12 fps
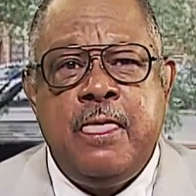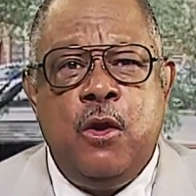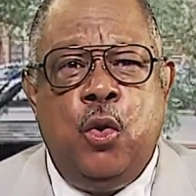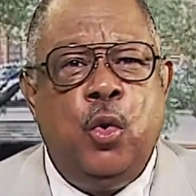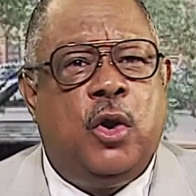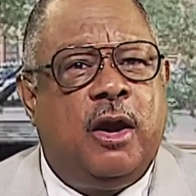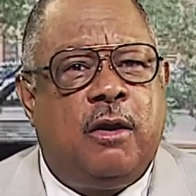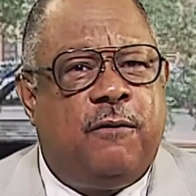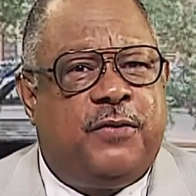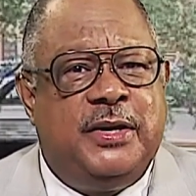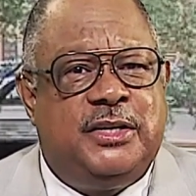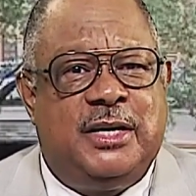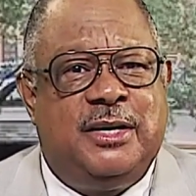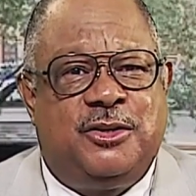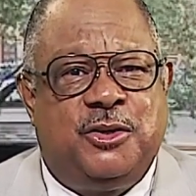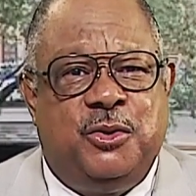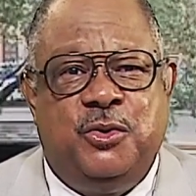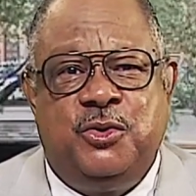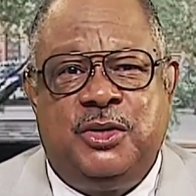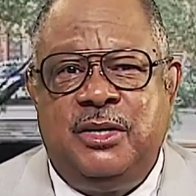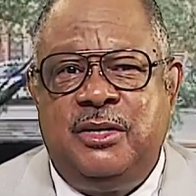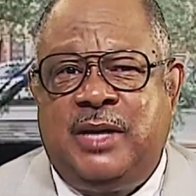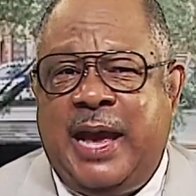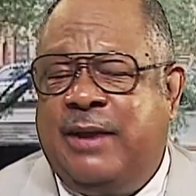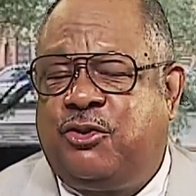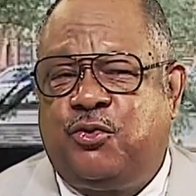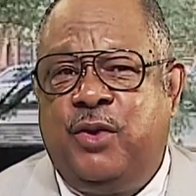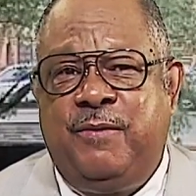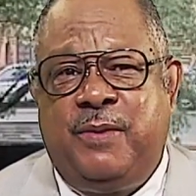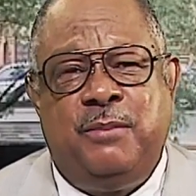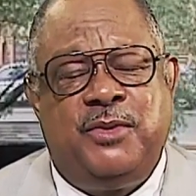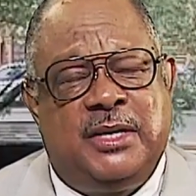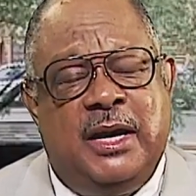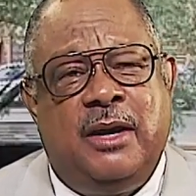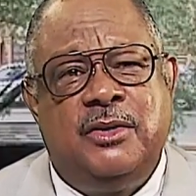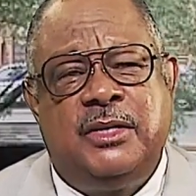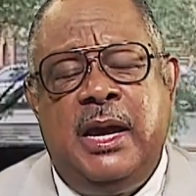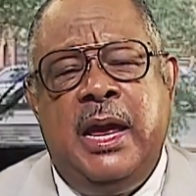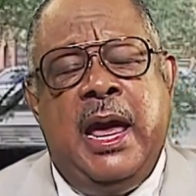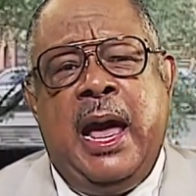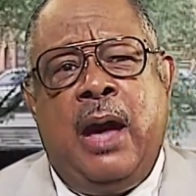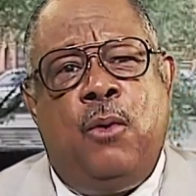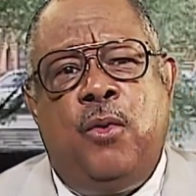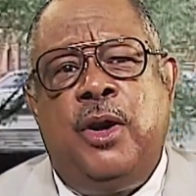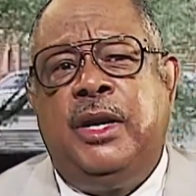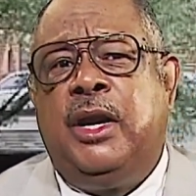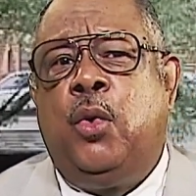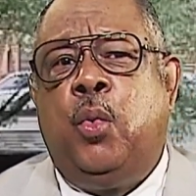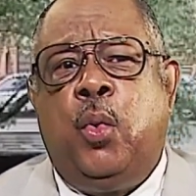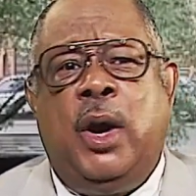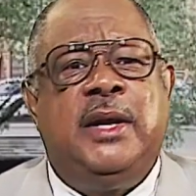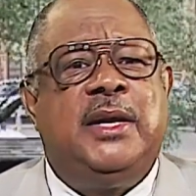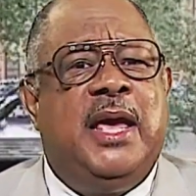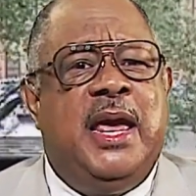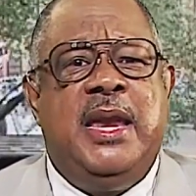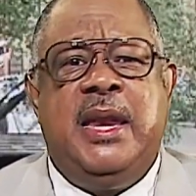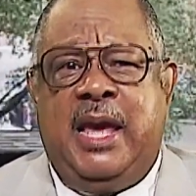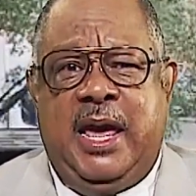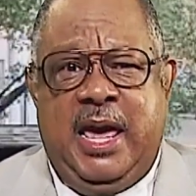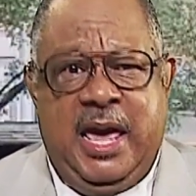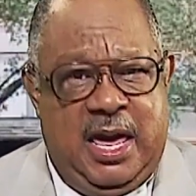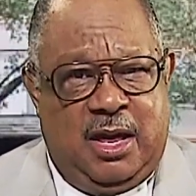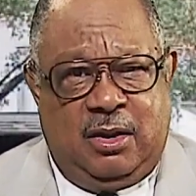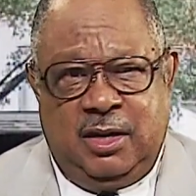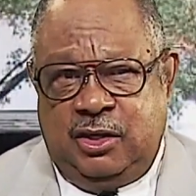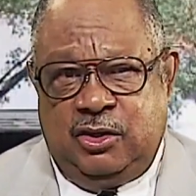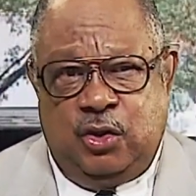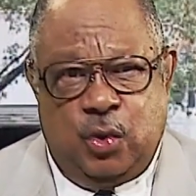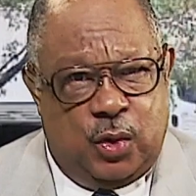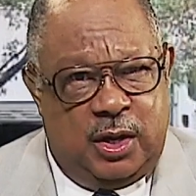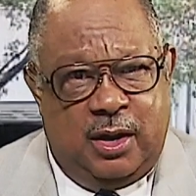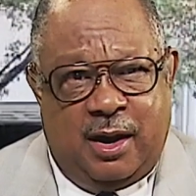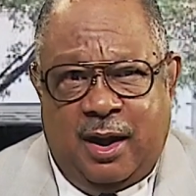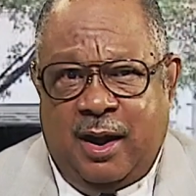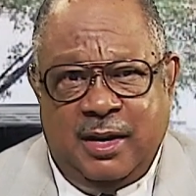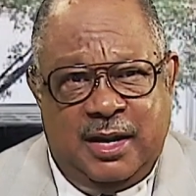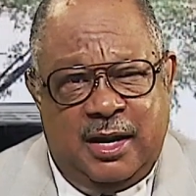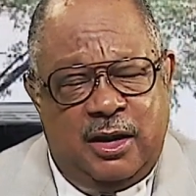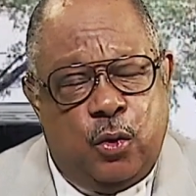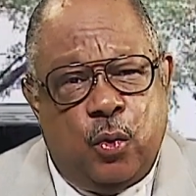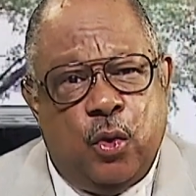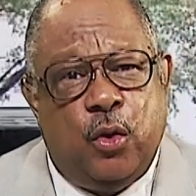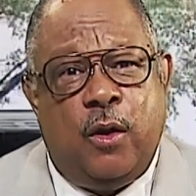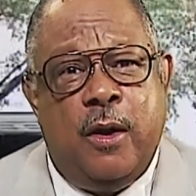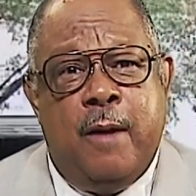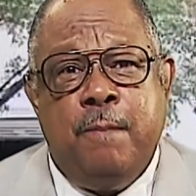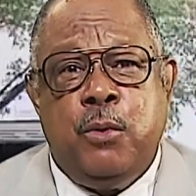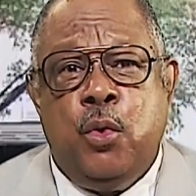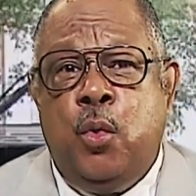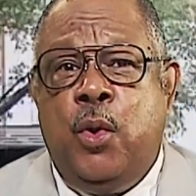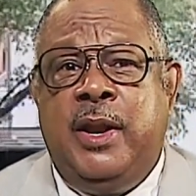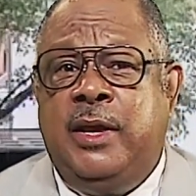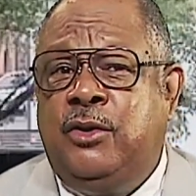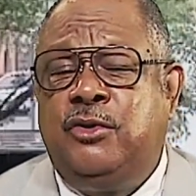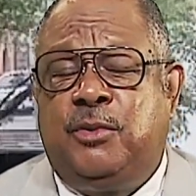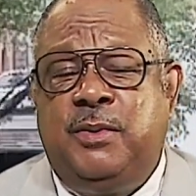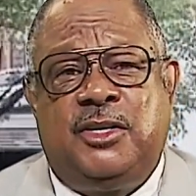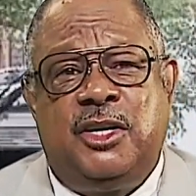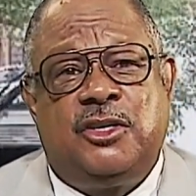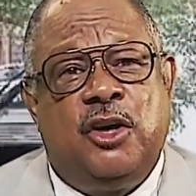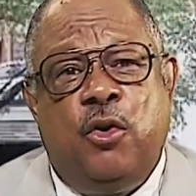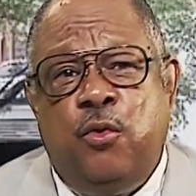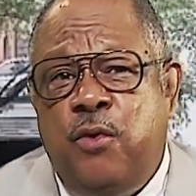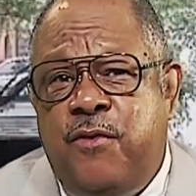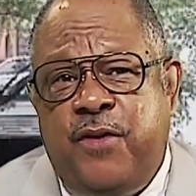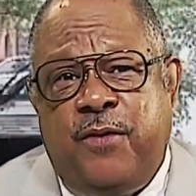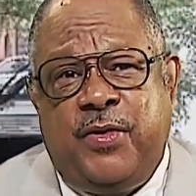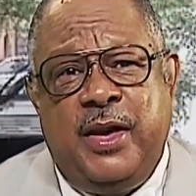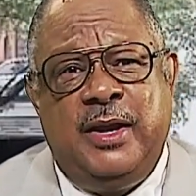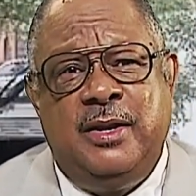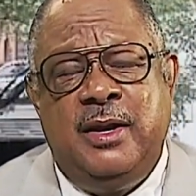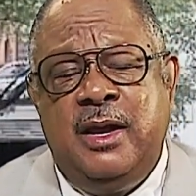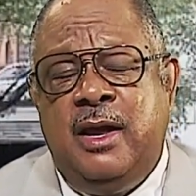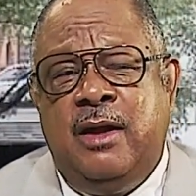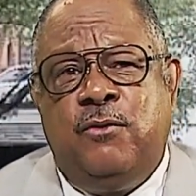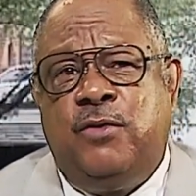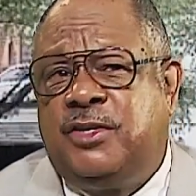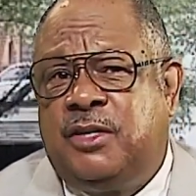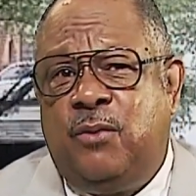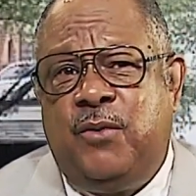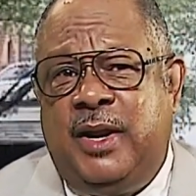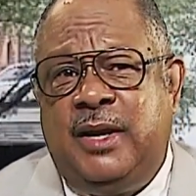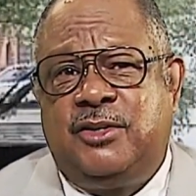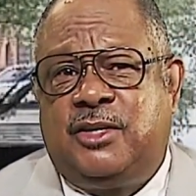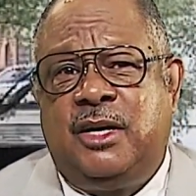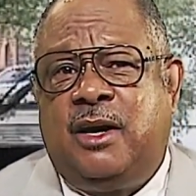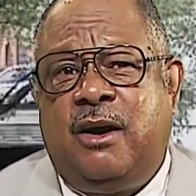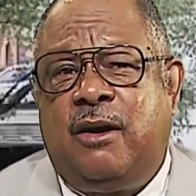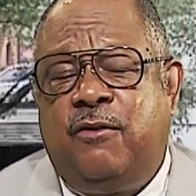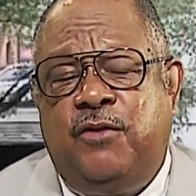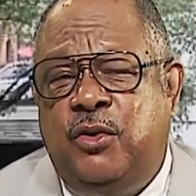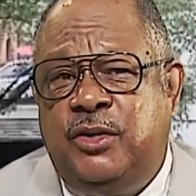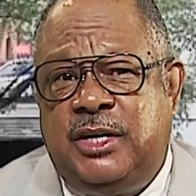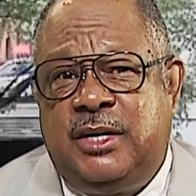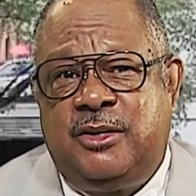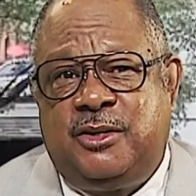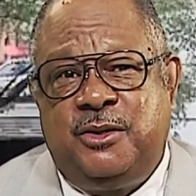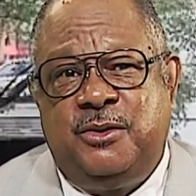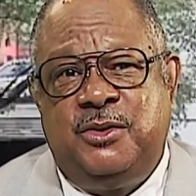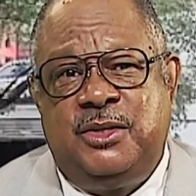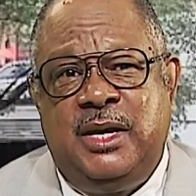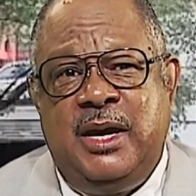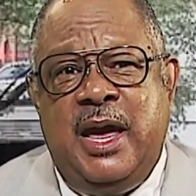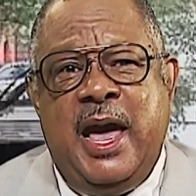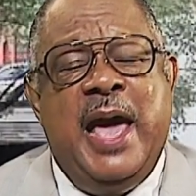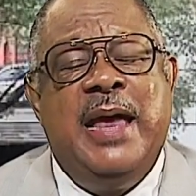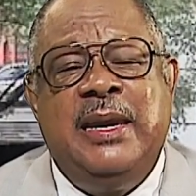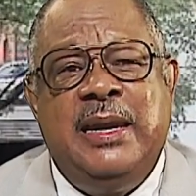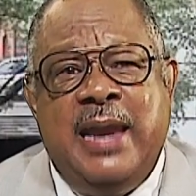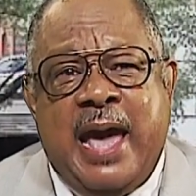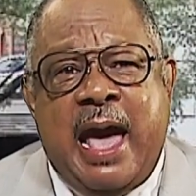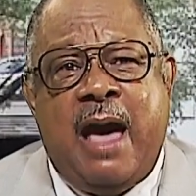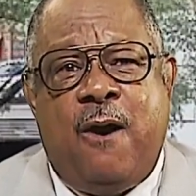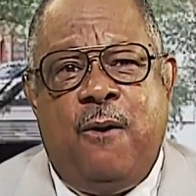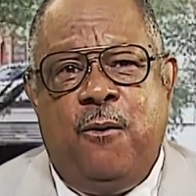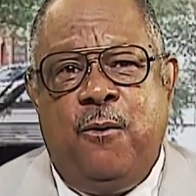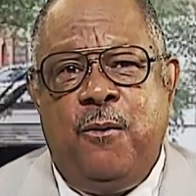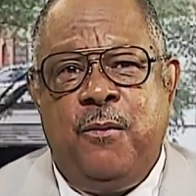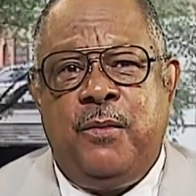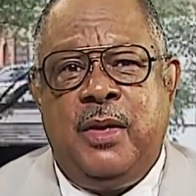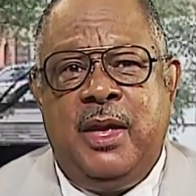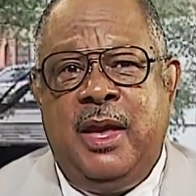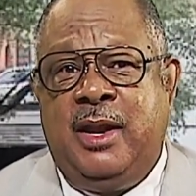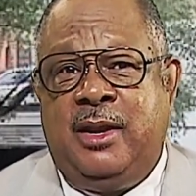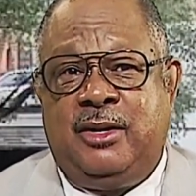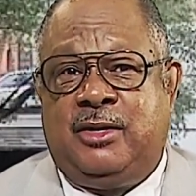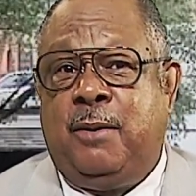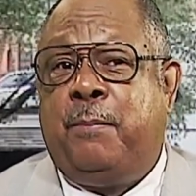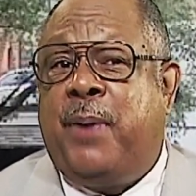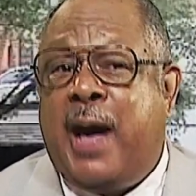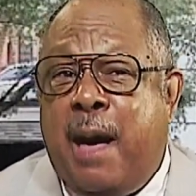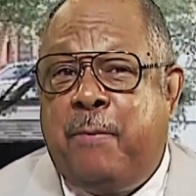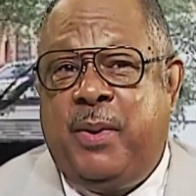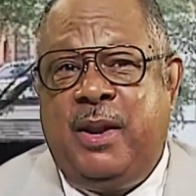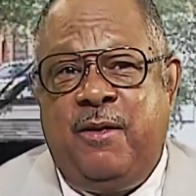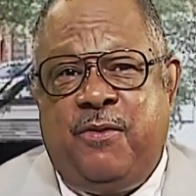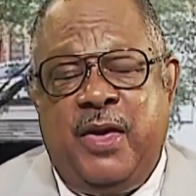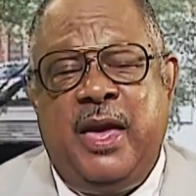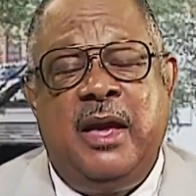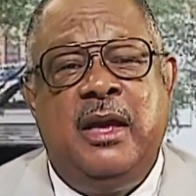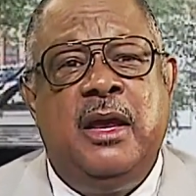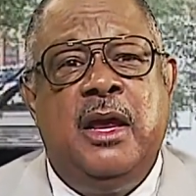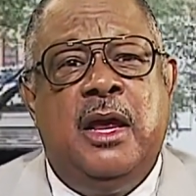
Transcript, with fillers: who cut off their genitals and castrate themselves, I wonder what in the hell is going on in the world when it used to be such a horrific thing for someone else to cut off your genitals. And now it is the popular thing